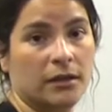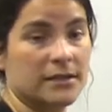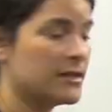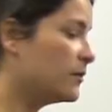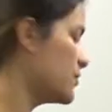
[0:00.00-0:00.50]

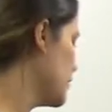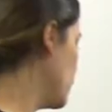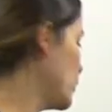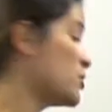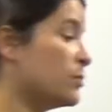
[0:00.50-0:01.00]
It tells you
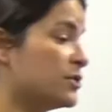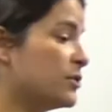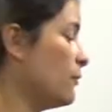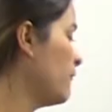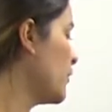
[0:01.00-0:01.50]
which one to
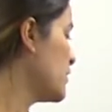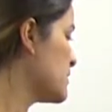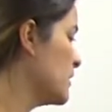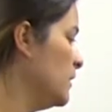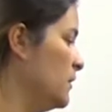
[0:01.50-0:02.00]
do first.